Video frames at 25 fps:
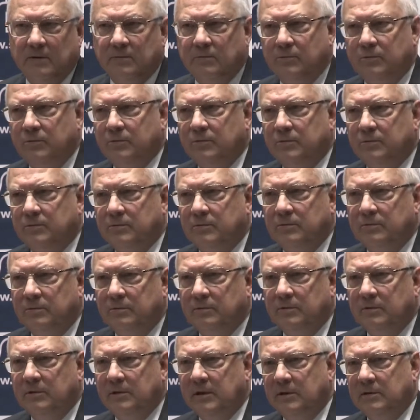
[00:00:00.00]

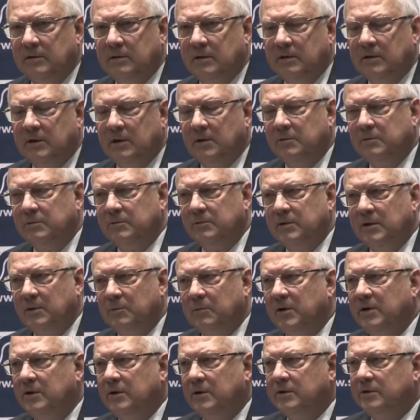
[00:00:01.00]

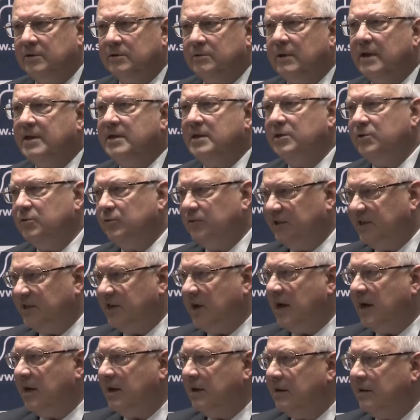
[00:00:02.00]
were not ready to
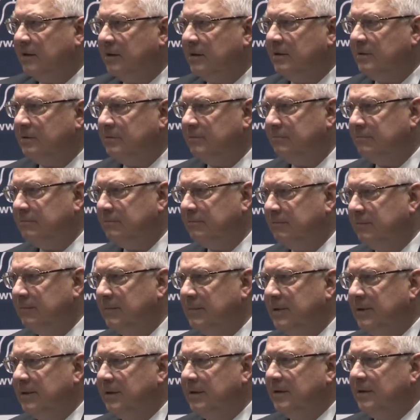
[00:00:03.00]
sign.
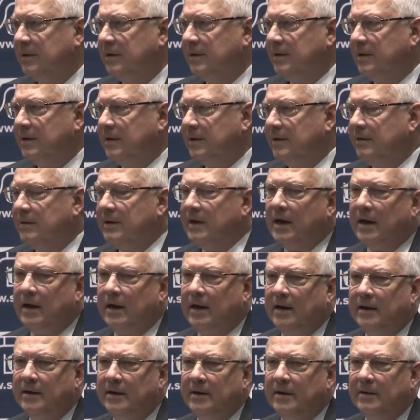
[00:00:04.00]

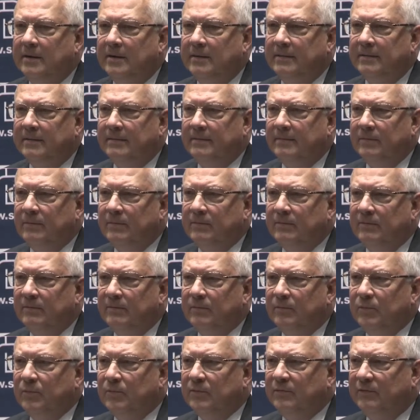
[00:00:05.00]
And
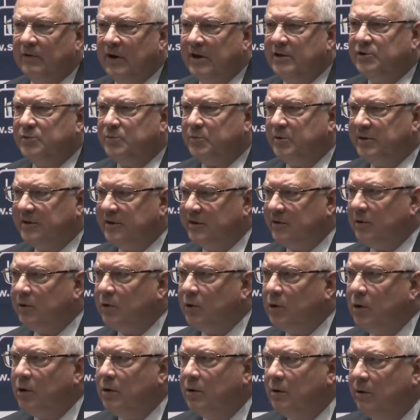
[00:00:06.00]
French
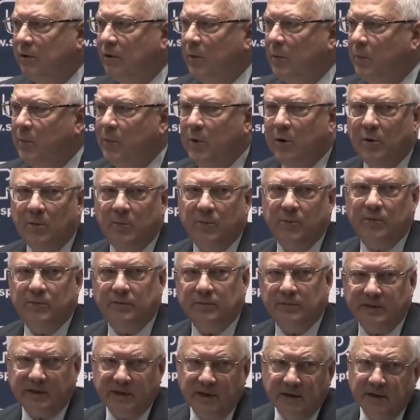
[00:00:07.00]
president called the Pope,
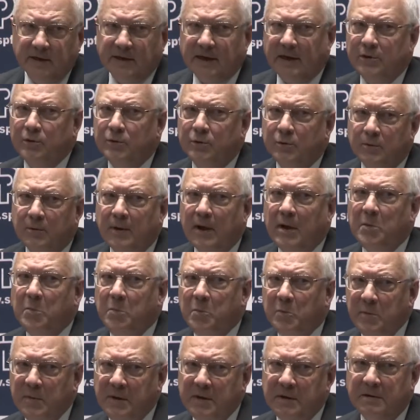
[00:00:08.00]
saying, "Can you
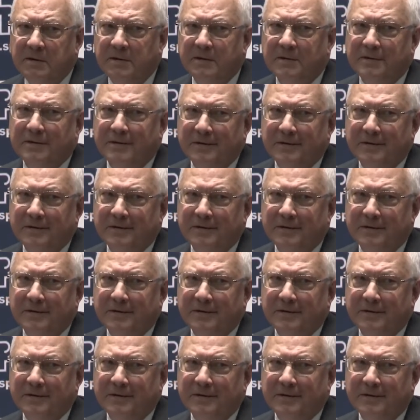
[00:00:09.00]
help me?"